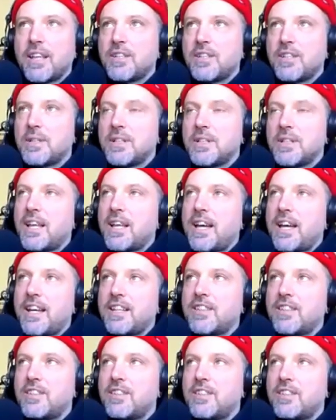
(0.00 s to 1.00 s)
like you
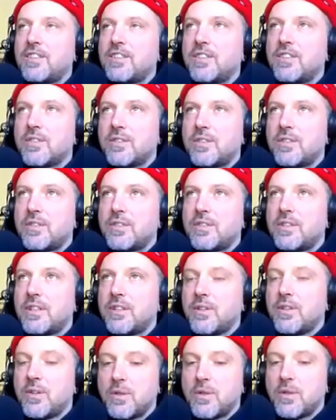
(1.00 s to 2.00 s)
align
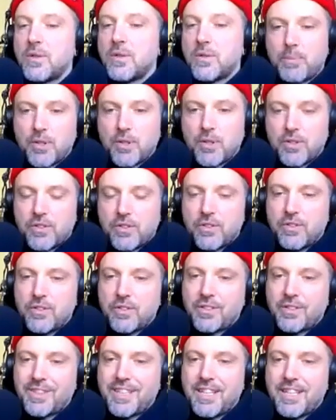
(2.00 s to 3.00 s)
your own
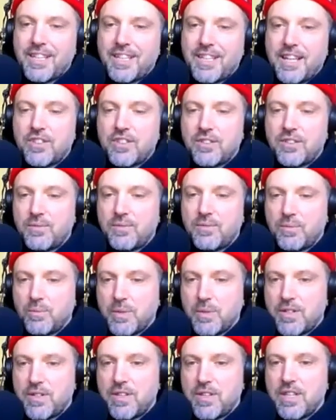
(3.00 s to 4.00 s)
personal connection
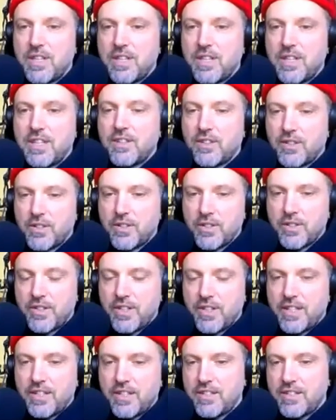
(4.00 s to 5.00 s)
with the
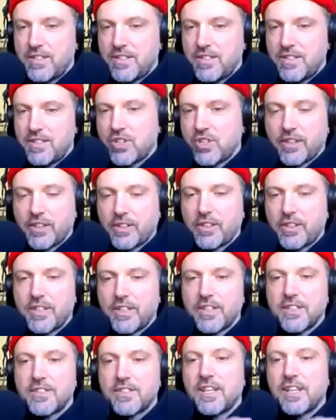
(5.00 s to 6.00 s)
earth and the
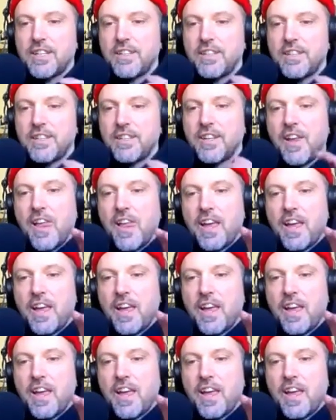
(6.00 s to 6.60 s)
chakras, and